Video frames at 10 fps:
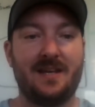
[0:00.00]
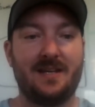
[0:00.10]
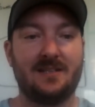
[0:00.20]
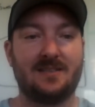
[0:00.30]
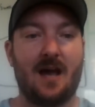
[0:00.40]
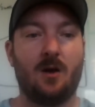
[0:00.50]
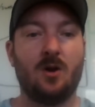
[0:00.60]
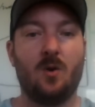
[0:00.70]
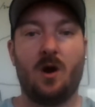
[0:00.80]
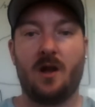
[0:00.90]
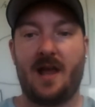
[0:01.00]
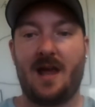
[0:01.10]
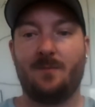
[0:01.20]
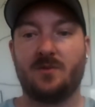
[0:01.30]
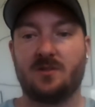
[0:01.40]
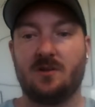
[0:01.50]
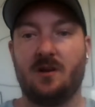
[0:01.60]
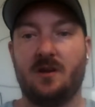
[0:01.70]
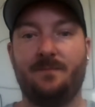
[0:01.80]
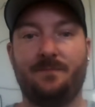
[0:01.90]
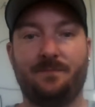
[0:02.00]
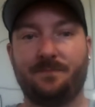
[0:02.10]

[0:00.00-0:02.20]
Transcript: is I'll go on Amazon,